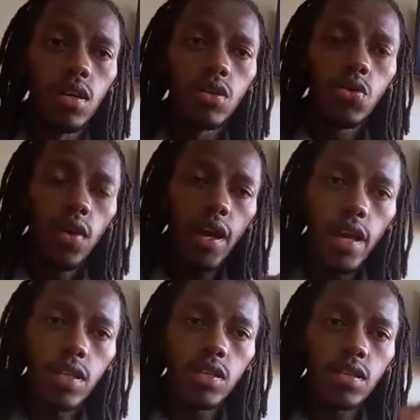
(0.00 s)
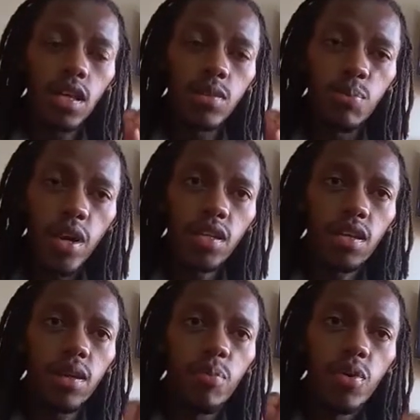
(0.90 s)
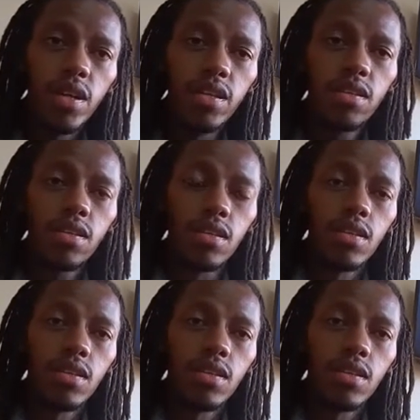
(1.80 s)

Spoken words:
So guys suspected the police.